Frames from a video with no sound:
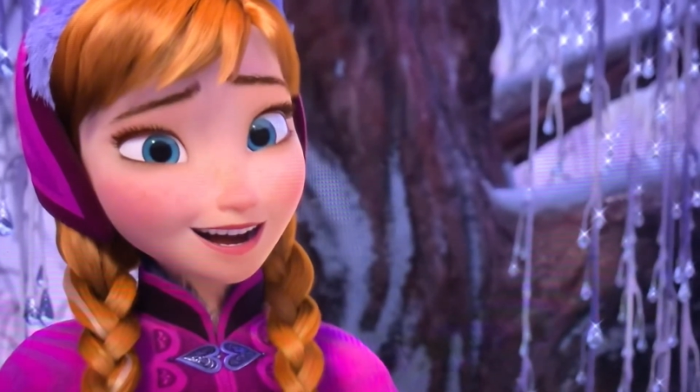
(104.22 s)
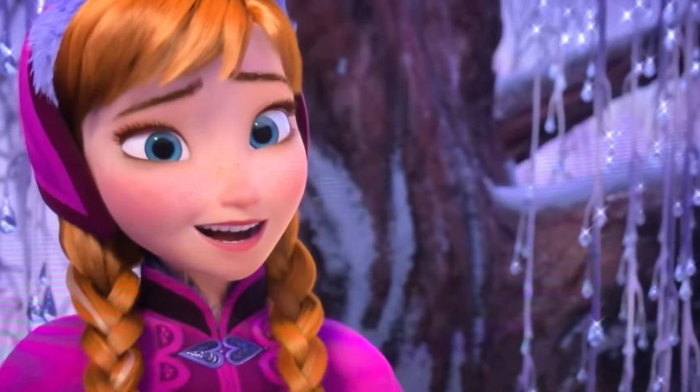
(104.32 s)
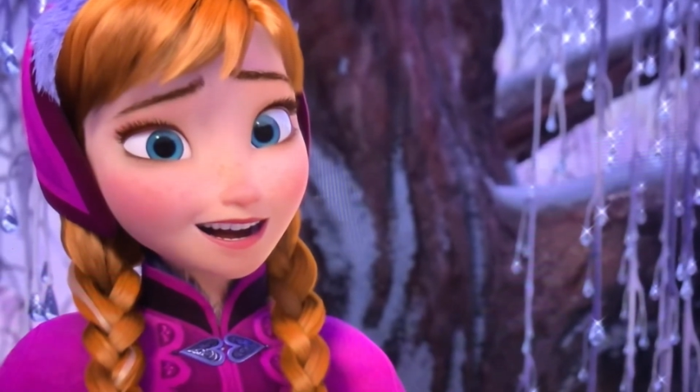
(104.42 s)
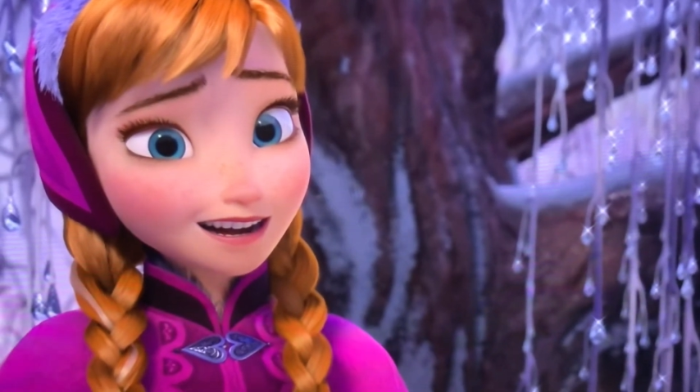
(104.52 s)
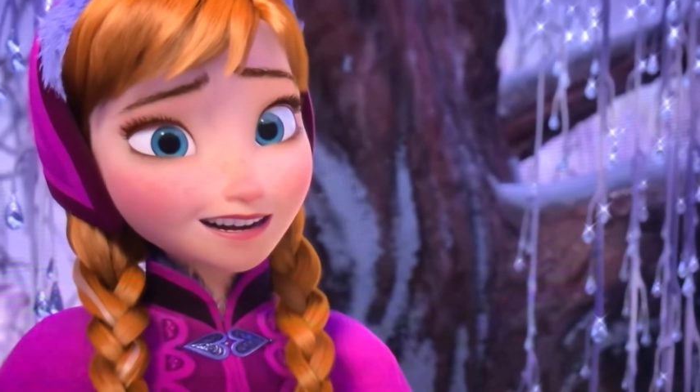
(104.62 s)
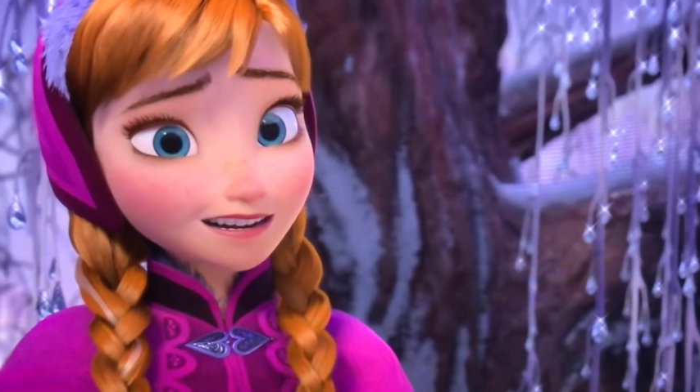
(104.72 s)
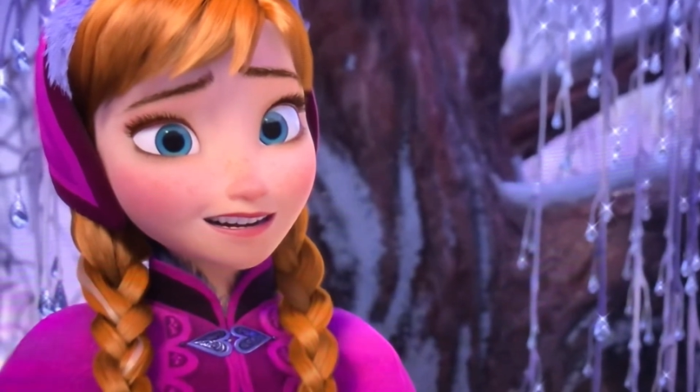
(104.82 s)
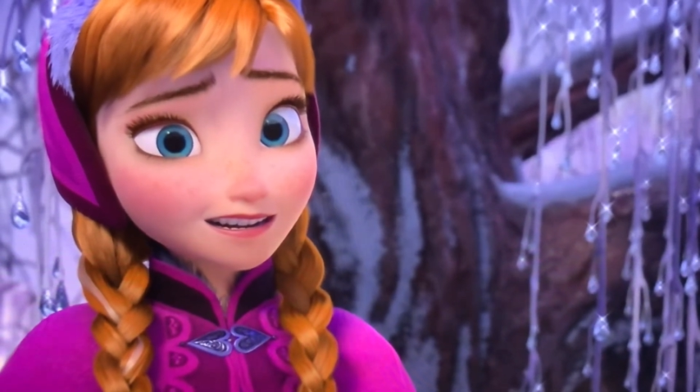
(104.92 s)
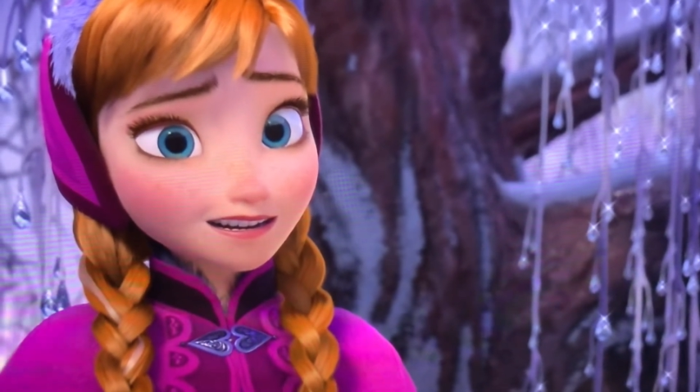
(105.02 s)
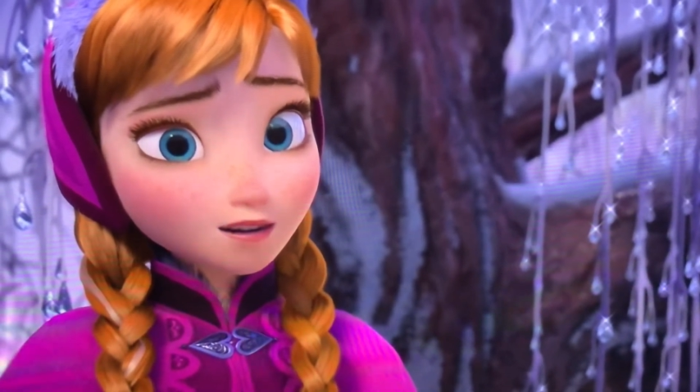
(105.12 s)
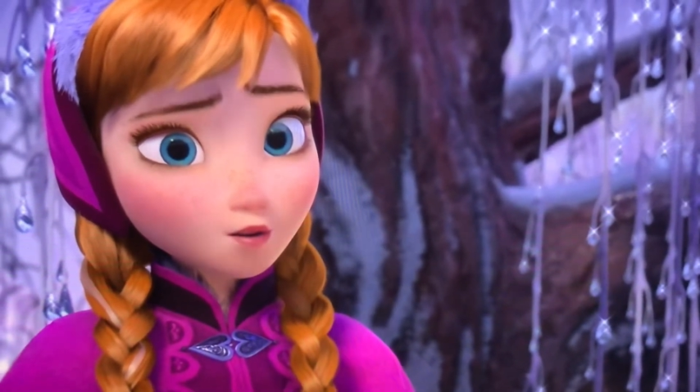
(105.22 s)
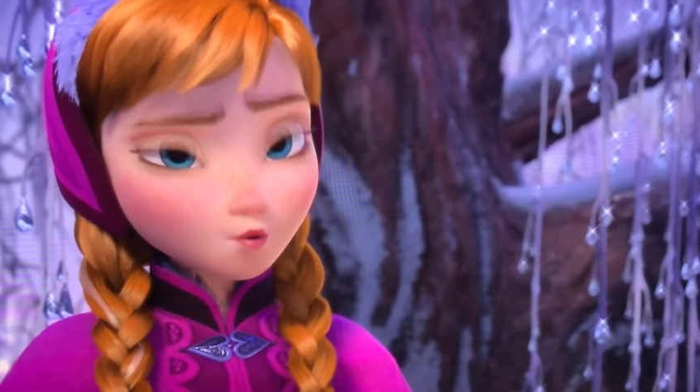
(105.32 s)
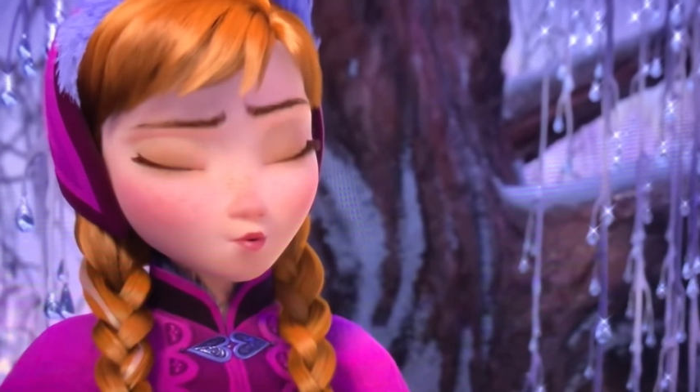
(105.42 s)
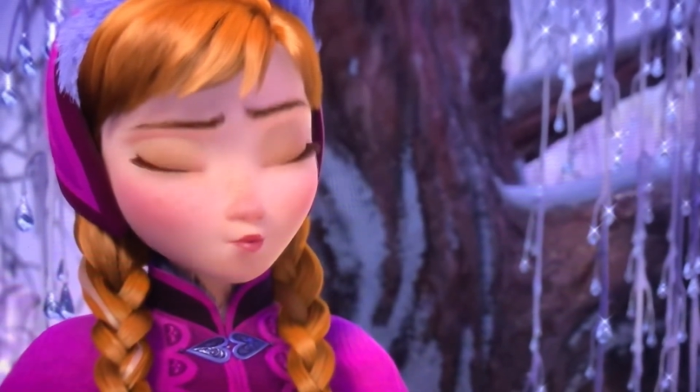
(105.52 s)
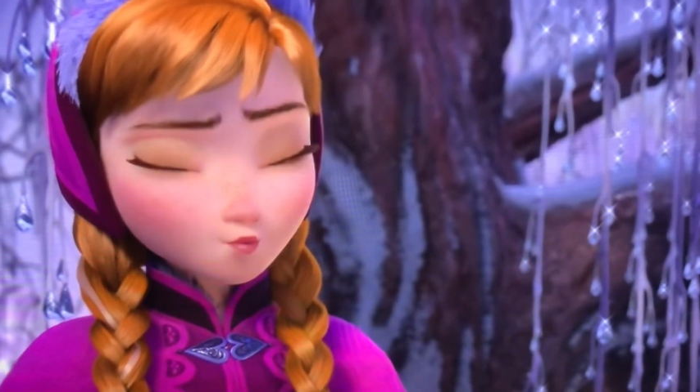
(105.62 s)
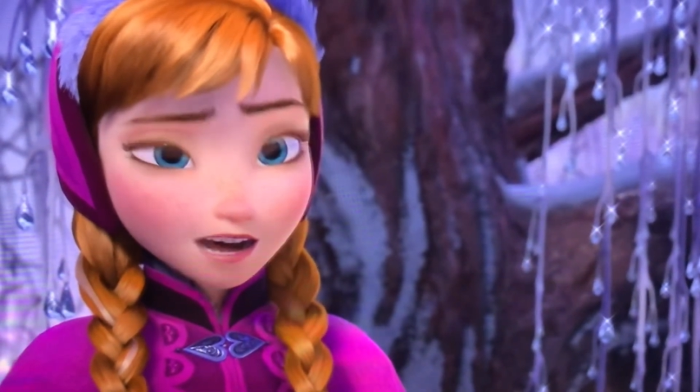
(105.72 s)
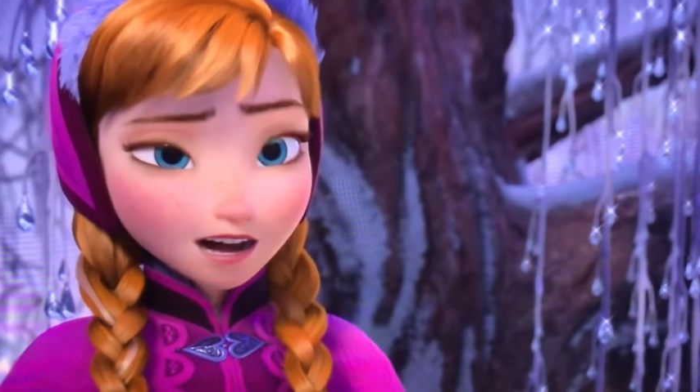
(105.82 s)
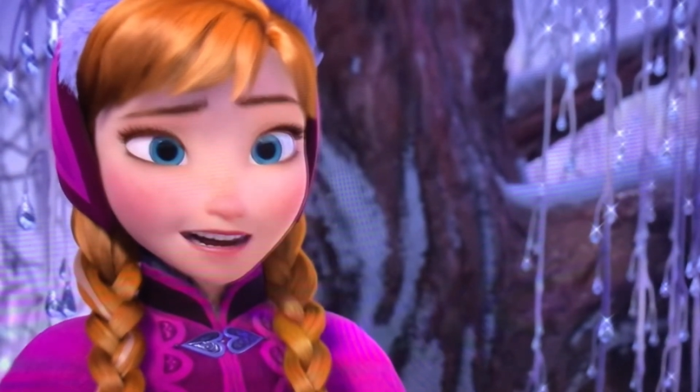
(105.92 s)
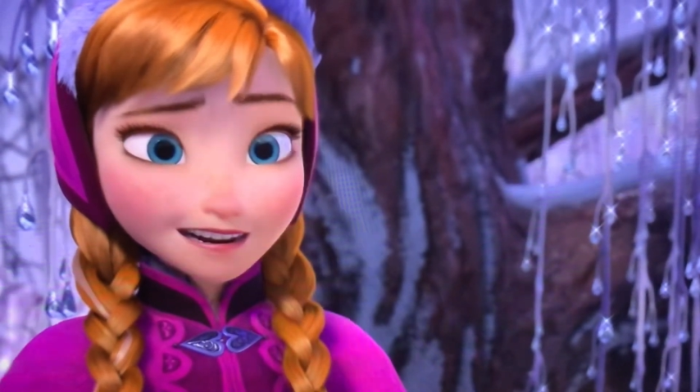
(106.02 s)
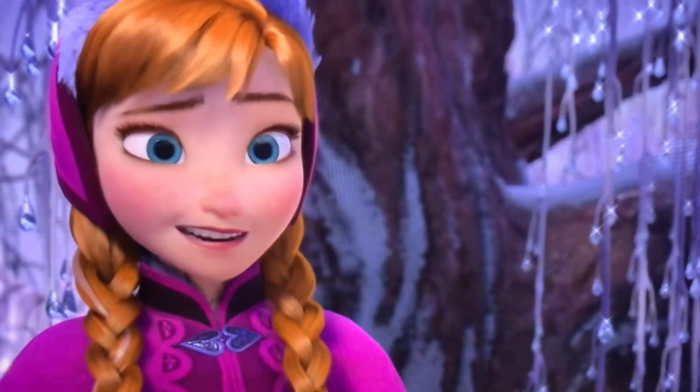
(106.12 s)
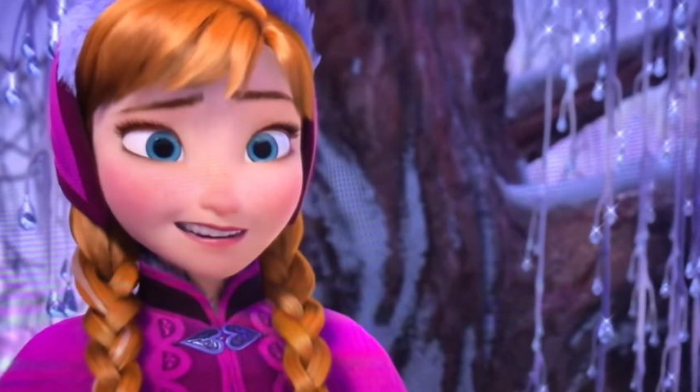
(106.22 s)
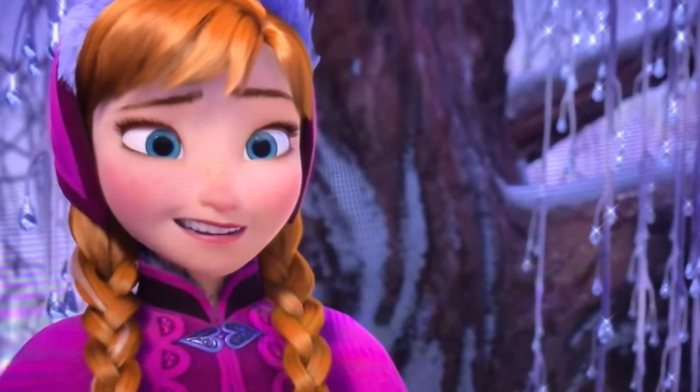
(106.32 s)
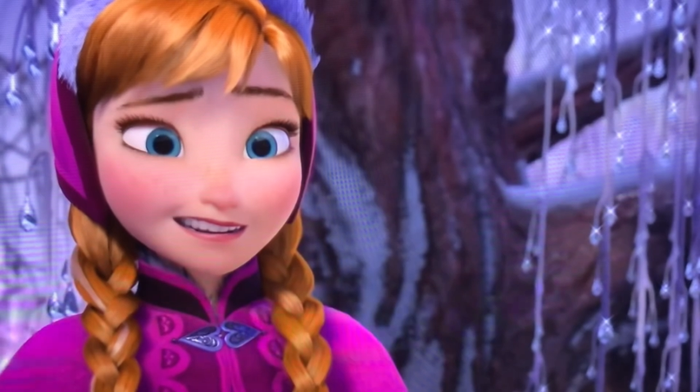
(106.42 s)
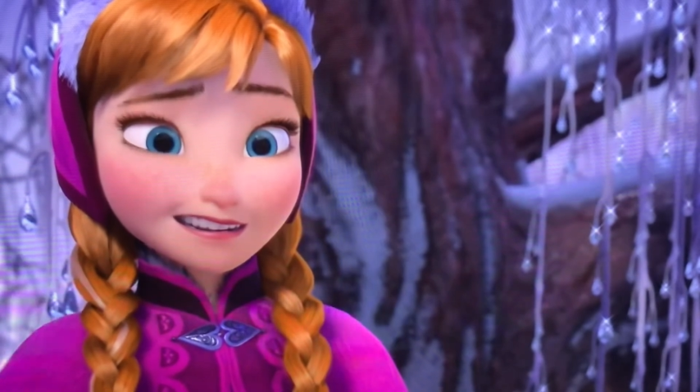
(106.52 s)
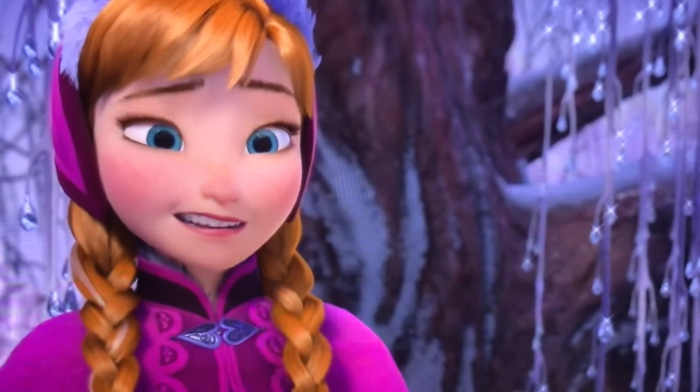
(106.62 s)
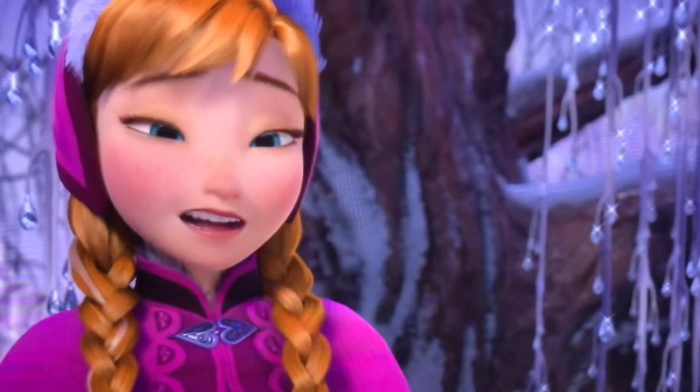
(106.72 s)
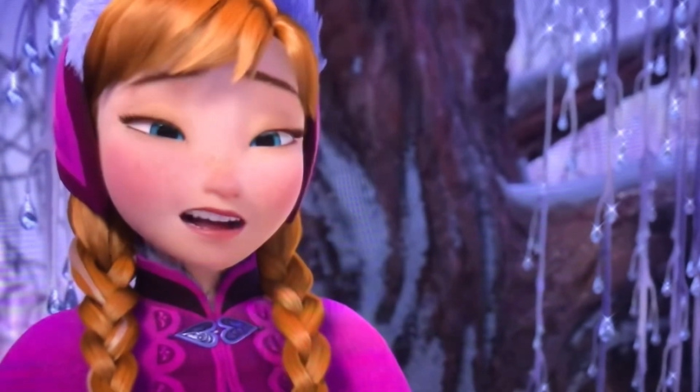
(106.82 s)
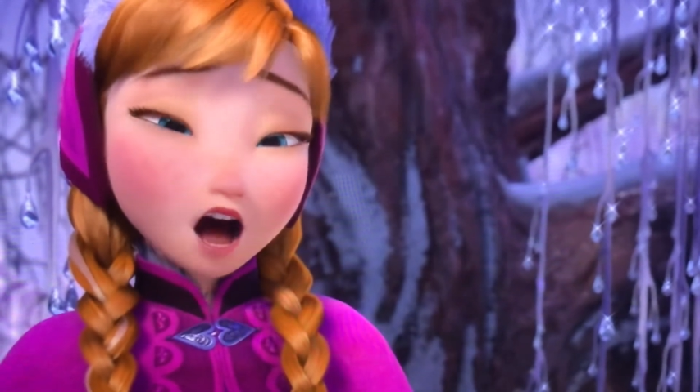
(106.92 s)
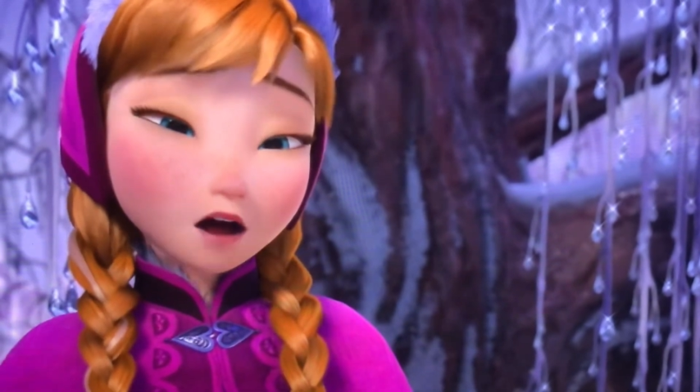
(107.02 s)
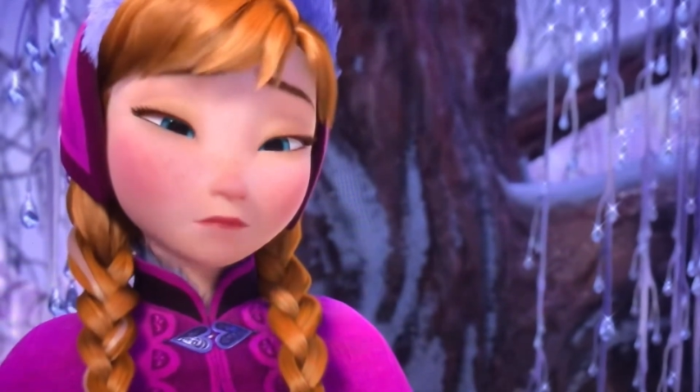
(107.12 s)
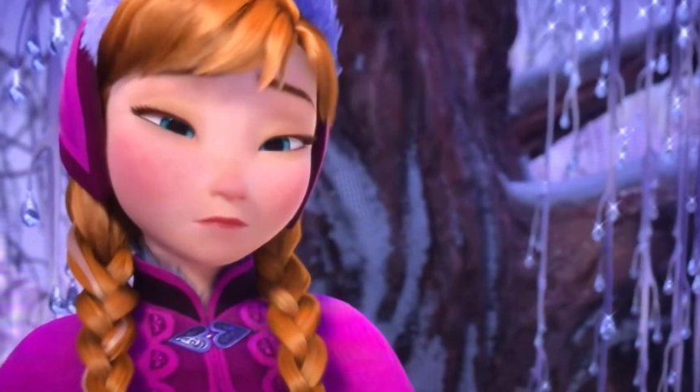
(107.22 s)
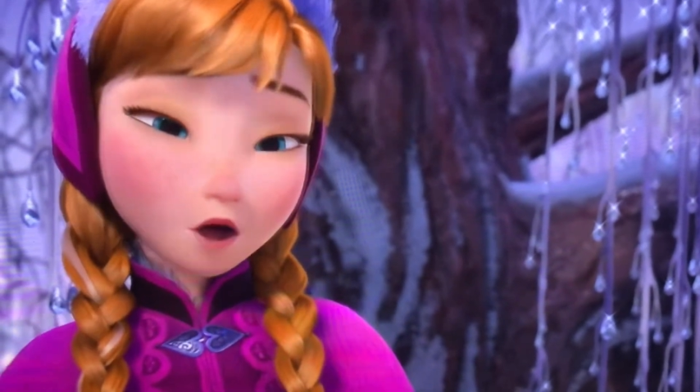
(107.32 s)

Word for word: No, no, no it's perfect. It, it, just needs a few homie touches.